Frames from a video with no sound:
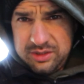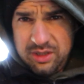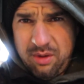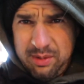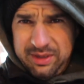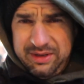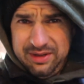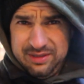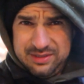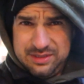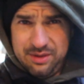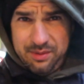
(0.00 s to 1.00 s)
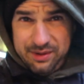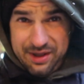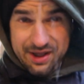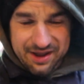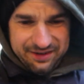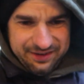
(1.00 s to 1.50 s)
Snowing, snowing
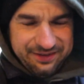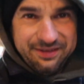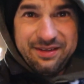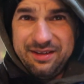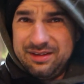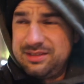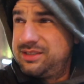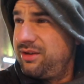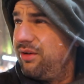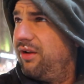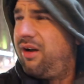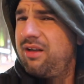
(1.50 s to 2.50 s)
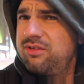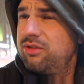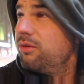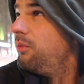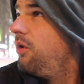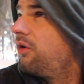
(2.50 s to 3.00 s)
hard. It's so nice
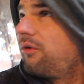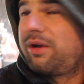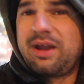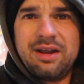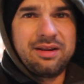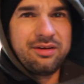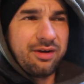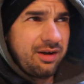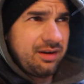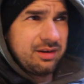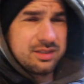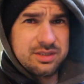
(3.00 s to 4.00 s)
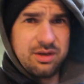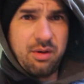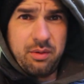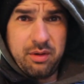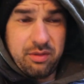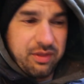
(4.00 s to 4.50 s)
just to walk around at night. and
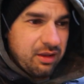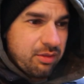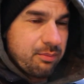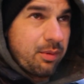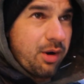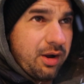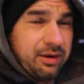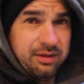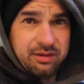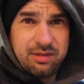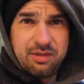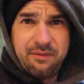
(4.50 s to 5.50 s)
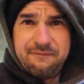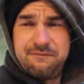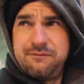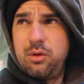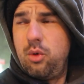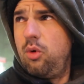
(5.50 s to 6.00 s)
snowing, I think it's minus
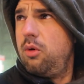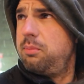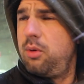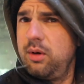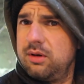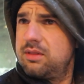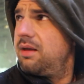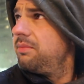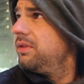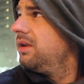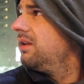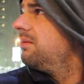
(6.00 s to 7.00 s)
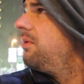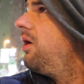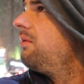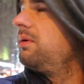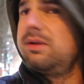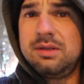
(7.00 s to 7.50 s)
four point something at the
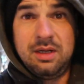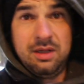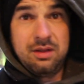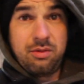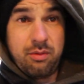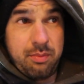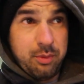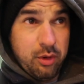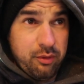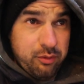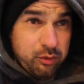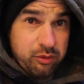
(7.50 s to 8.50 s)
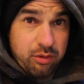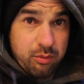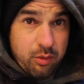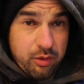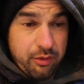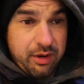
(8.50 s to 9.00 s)
moment. So it's beautiful just
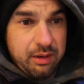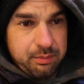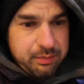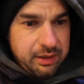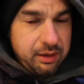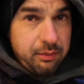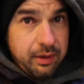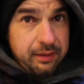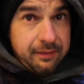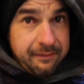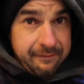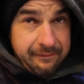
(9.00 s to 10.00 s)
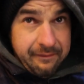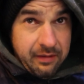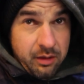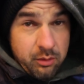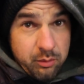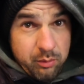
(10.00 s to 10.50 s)
to walk around. But anyway,
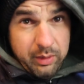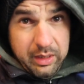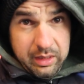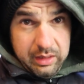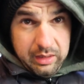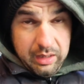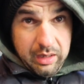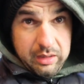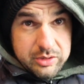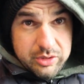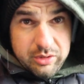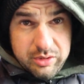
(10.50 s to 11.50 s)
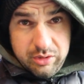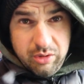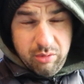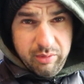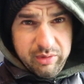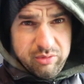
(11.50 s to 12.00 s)
we are just
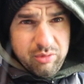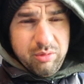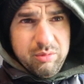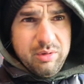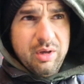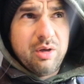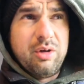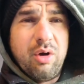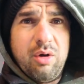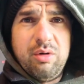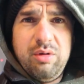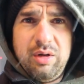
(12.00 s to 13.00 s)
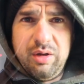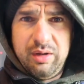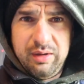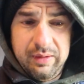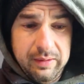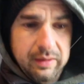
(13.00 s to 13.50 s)
going to go
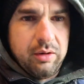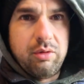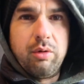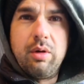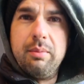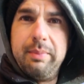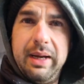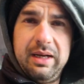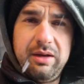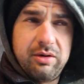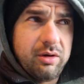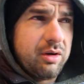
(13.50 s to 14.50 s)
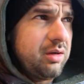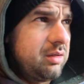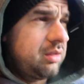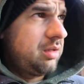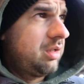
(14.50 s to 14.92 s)
to a convenience tonight